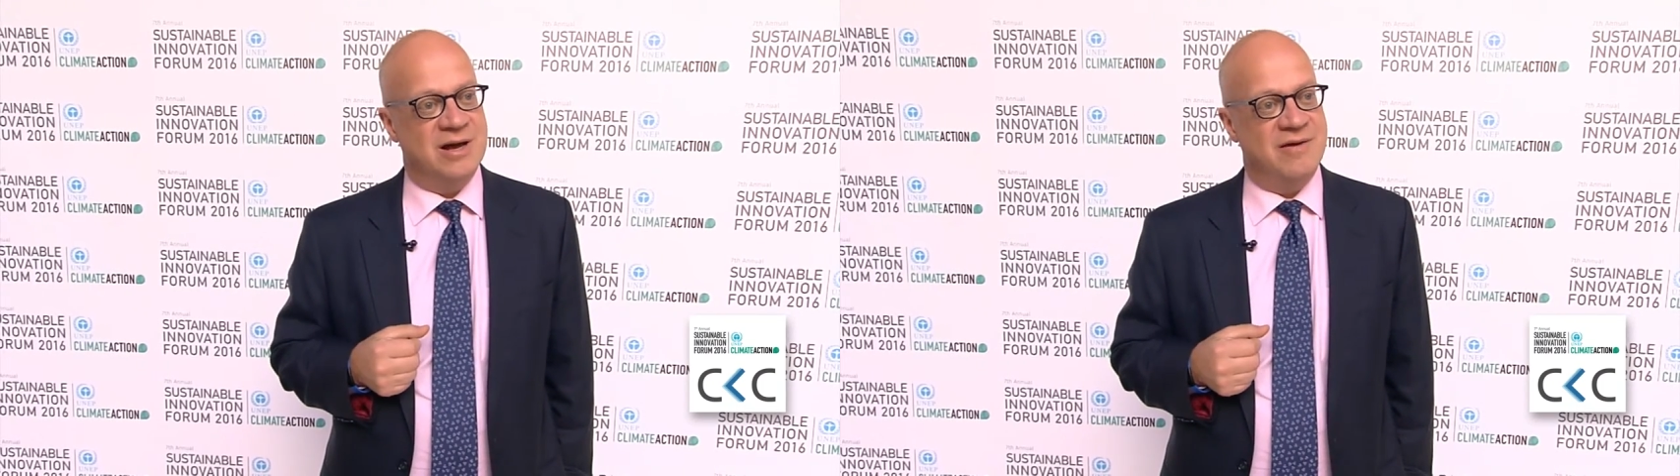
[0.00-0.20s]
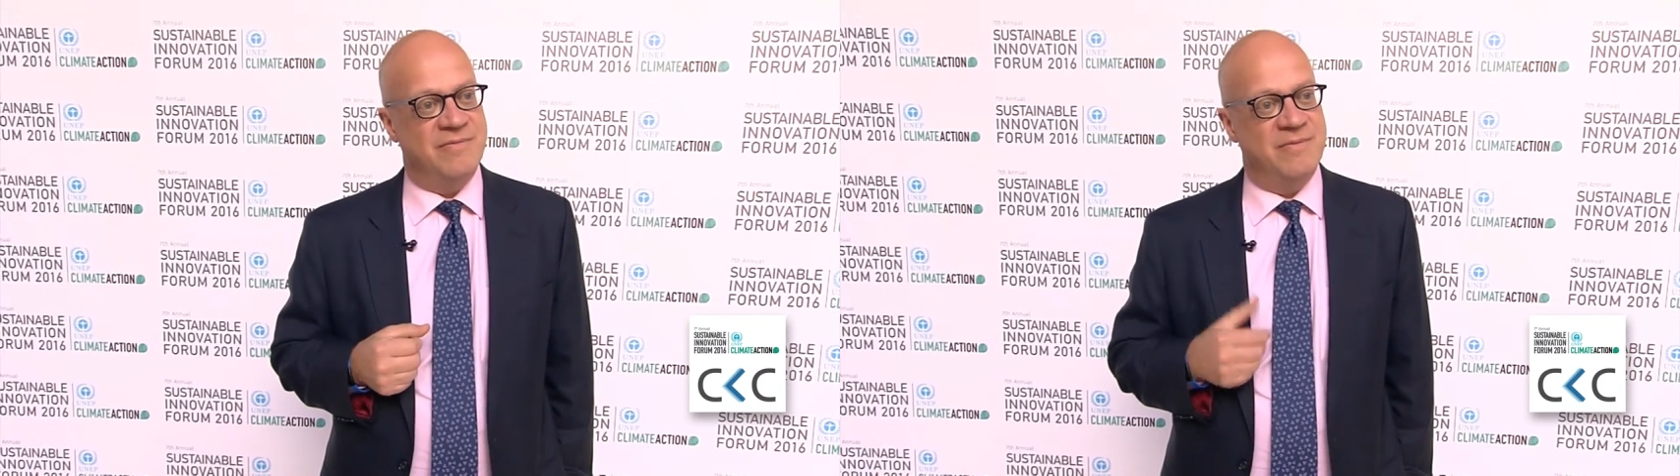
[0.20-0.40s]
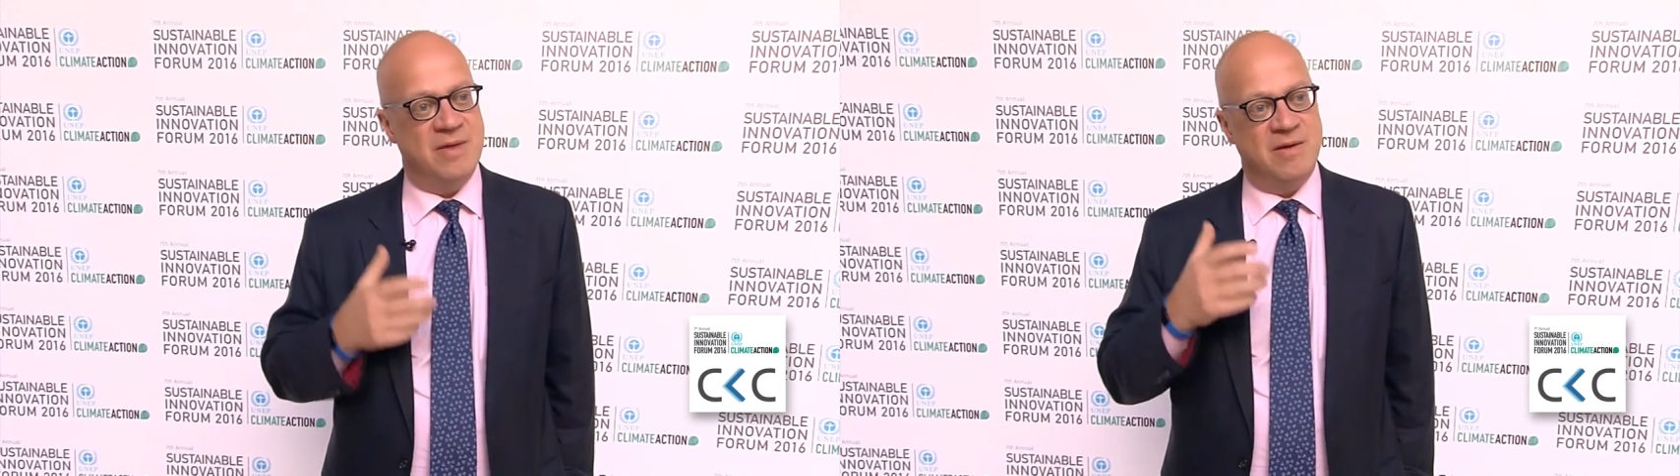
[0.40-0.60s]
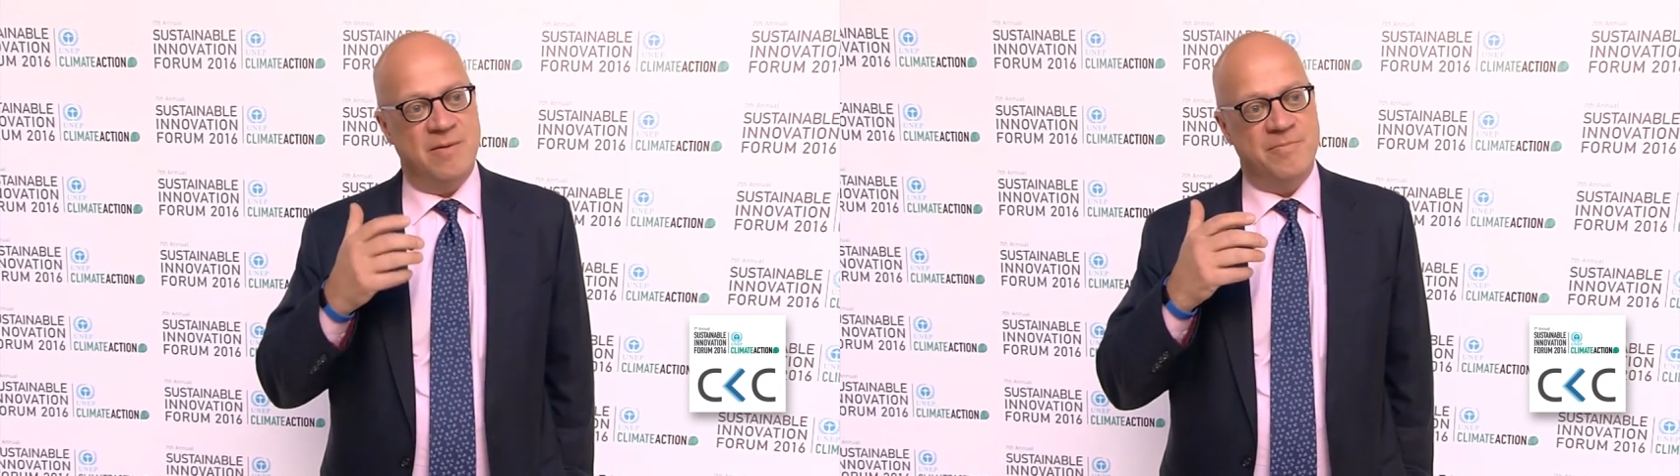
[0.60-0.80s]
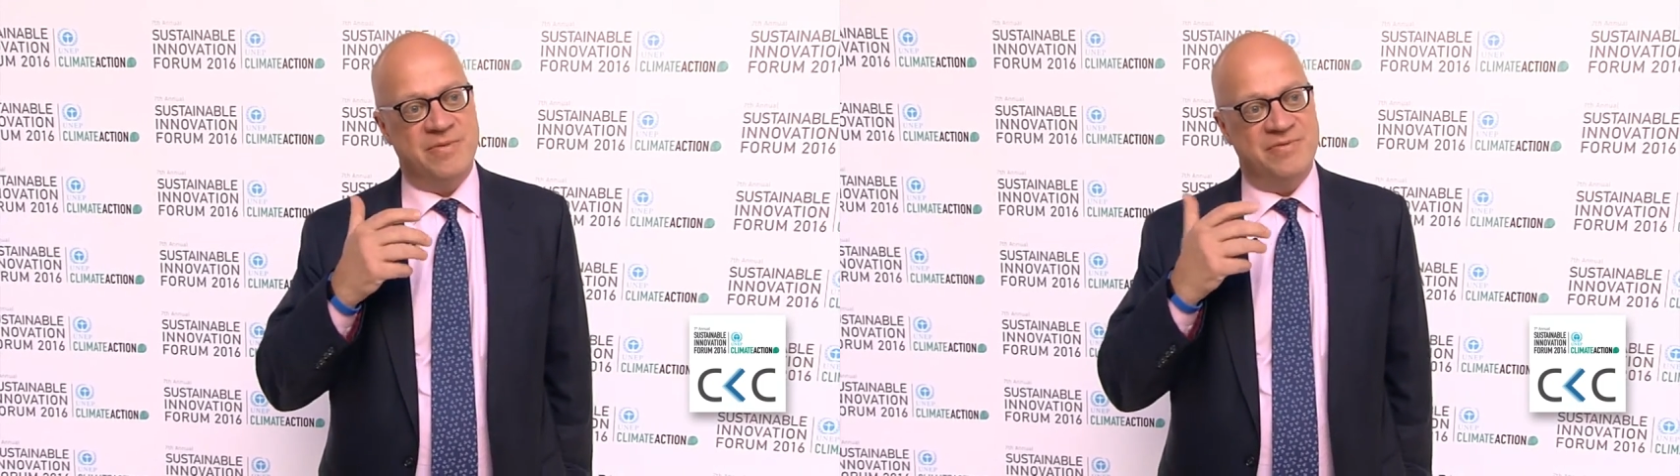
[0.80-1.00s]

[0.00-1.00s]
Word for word: uh,